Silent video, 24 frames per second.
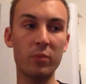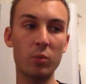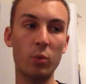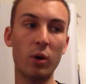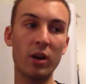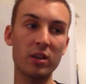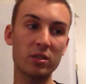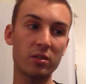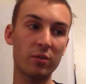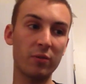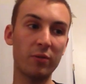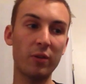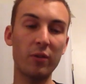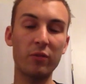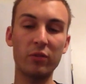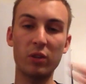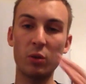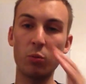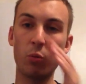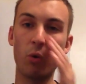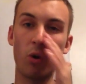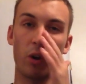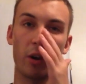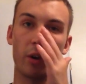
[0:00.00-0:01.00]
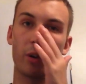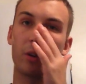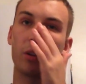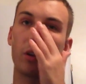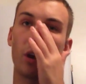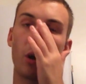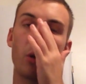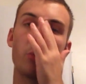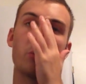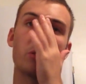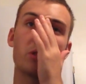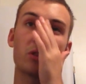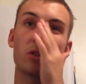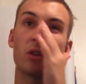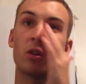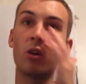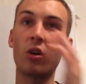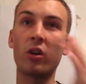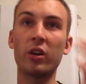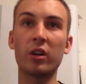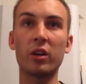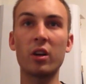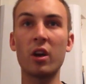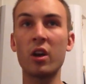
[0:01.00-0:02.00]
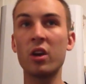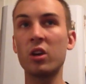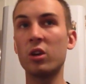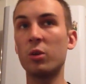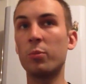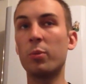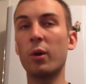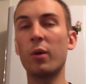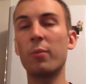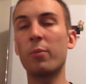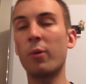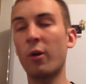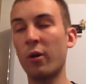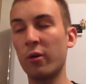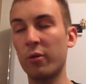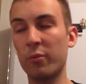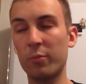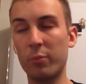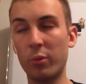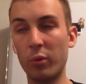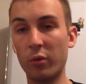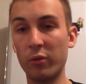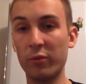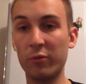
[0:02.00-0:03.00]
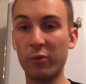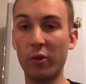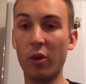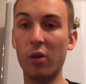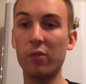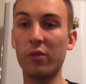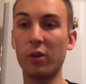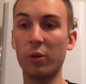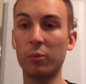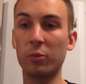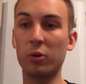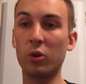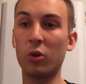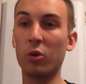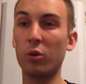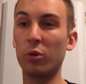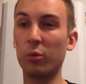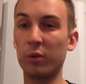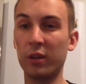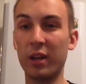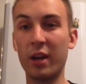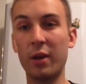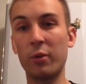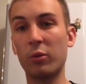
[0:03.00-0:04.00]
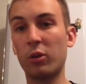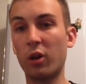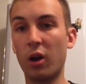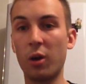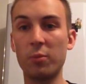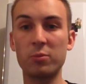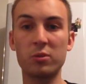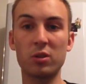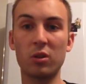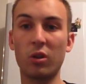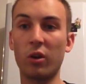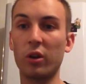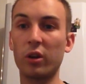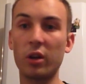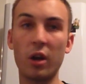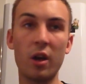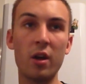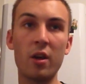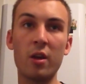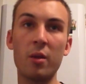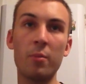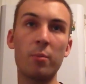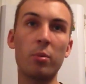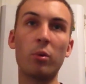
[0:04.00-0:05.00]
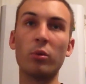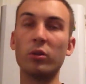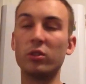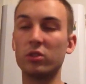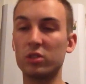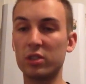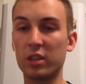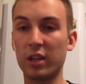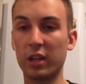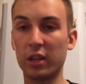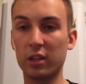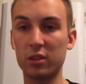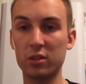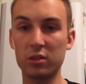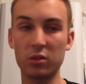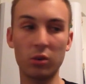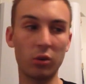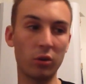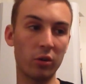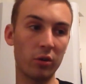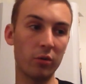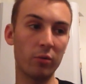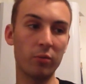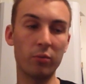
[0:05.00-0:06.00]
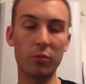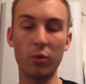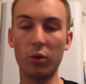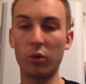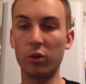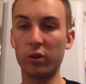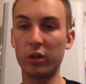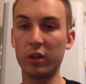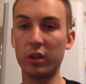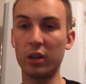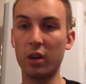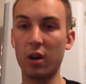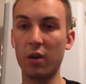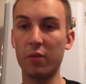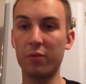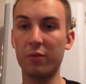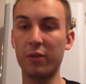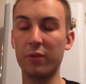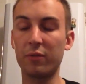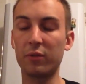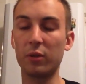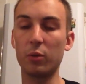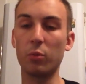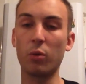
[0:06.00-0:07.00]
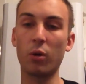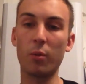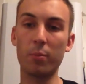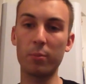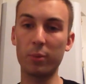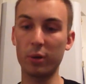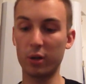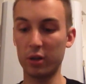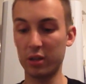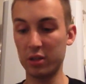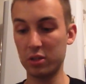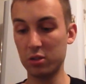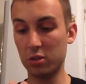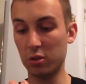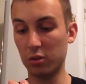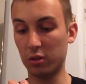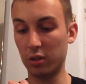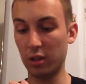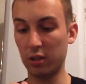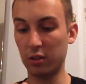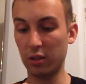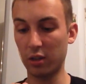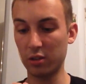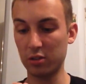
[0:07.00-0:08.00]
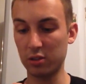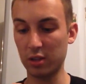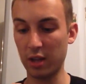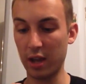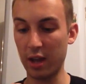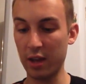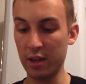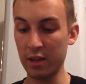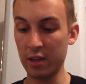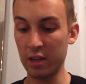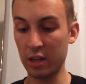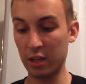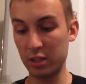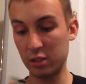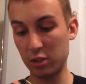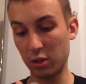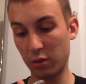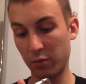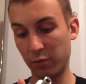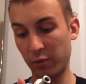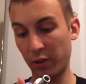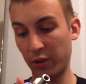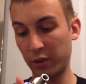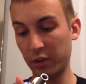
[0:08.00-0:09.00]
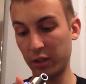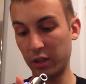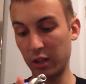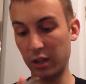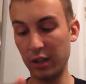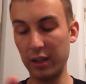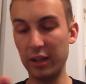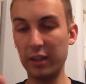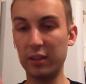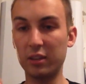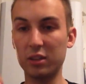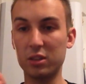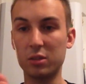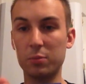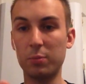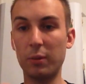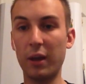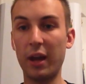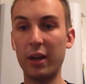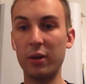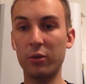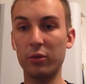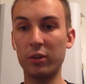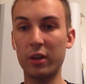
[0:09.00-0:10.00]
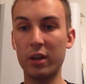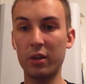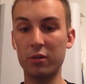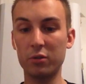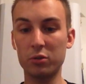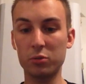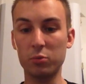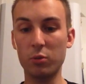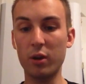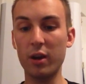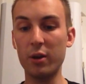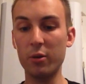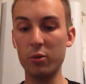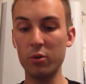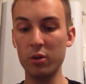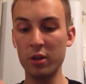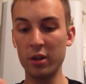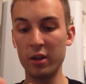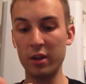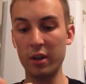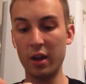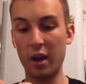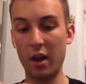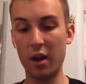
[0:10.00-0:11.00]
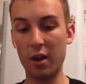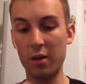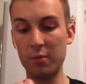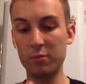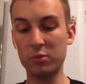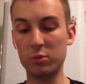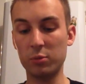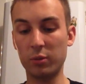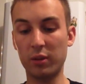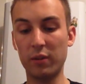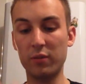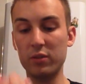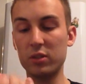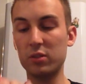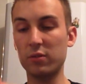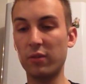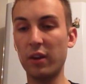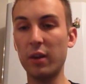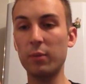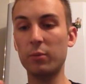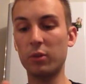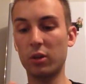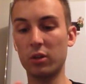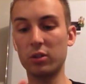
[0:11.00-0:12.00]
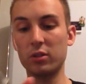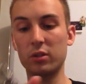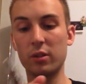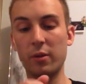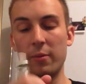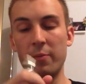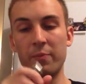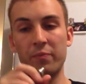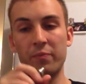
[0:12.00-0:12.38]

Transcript: whereas a 50W, it goes to like, you put a 0.5 ohm coil in there, it'll go up to like 0.6 on the 50W. But it's good that it does that. It's a very clear display on there as well. So we'll give this a vape, guys.